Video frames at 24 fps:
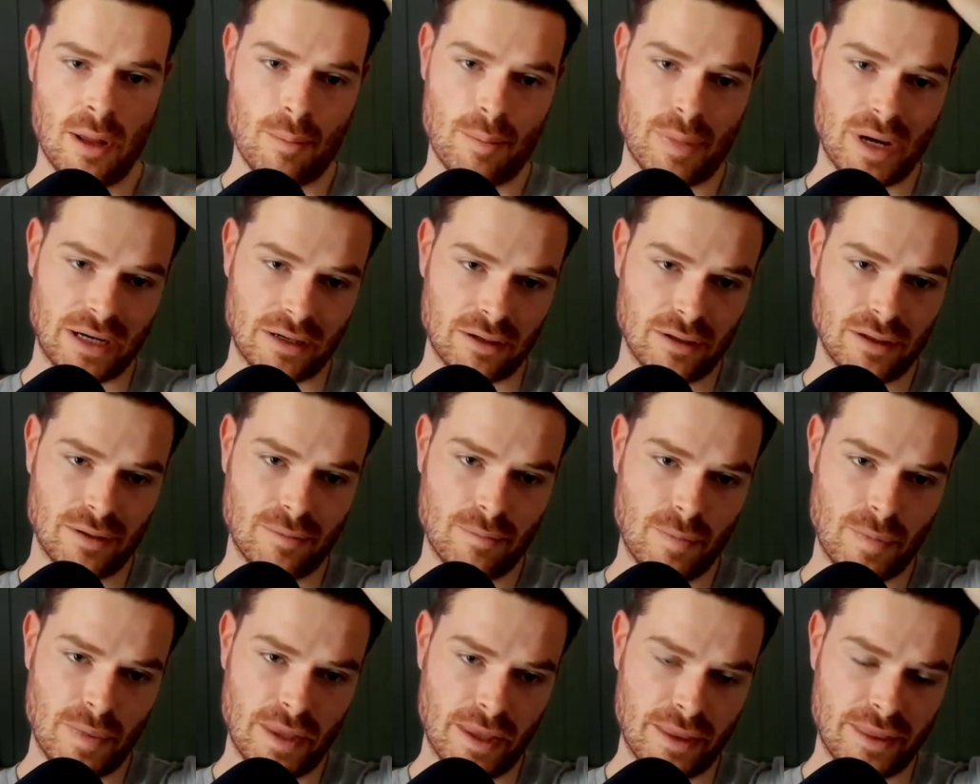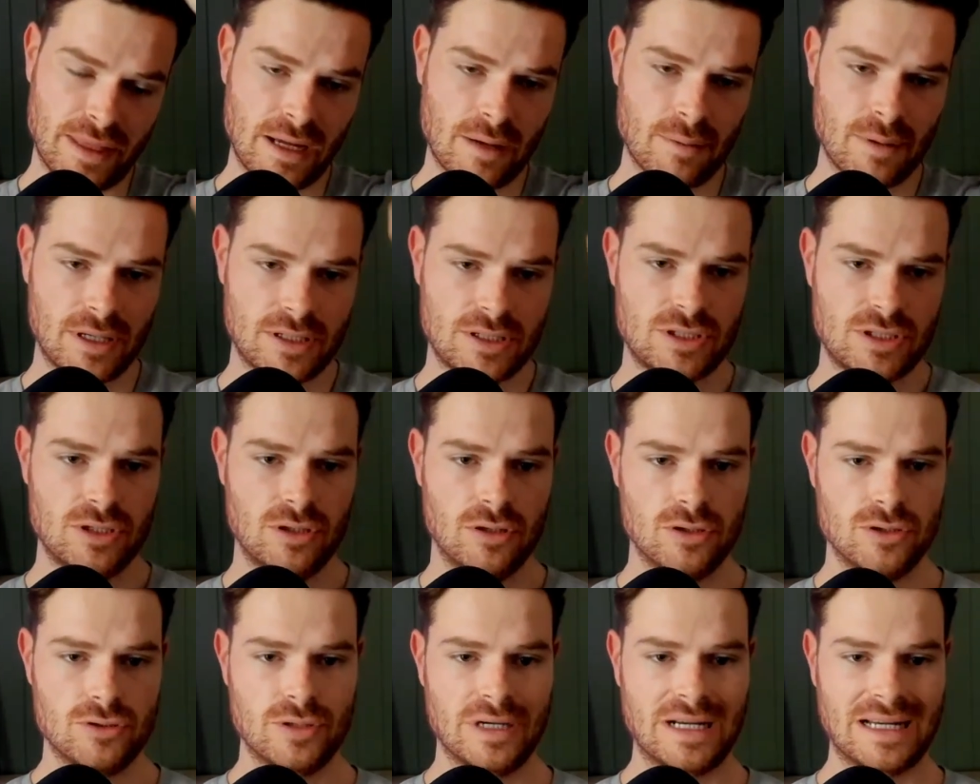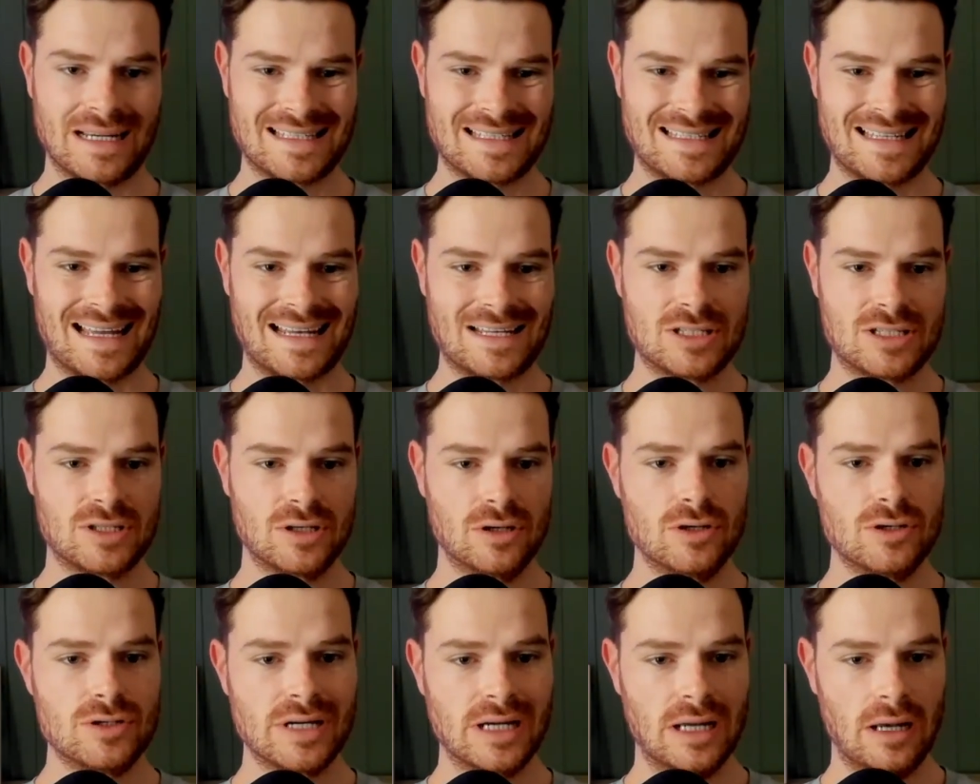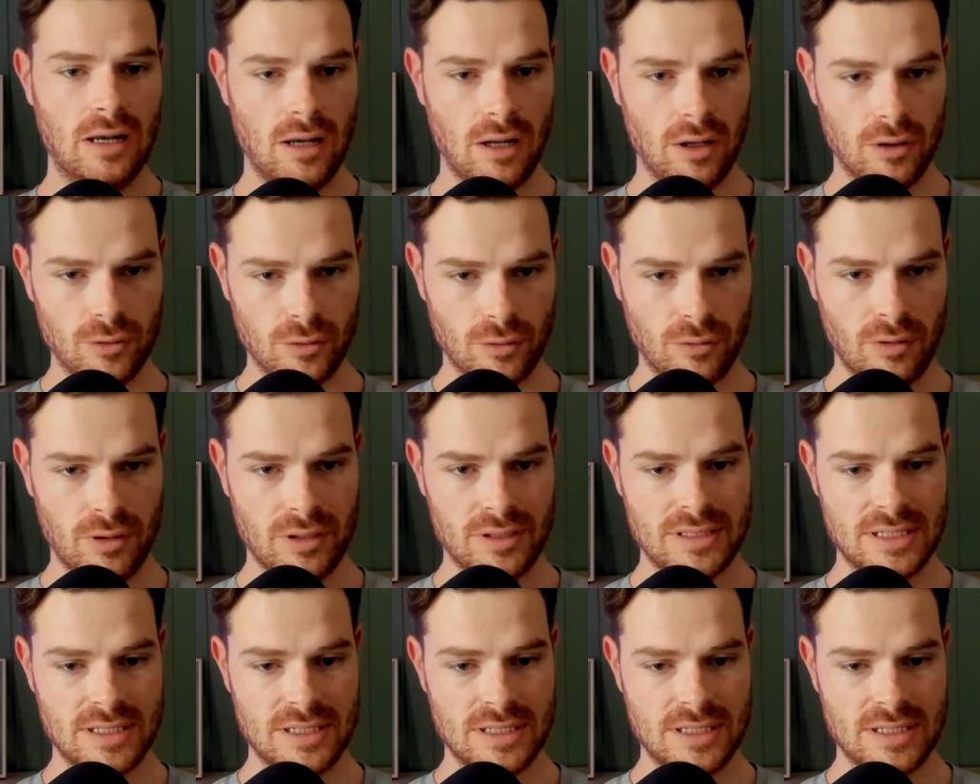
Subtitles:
But the thing about surgery is that surgery alone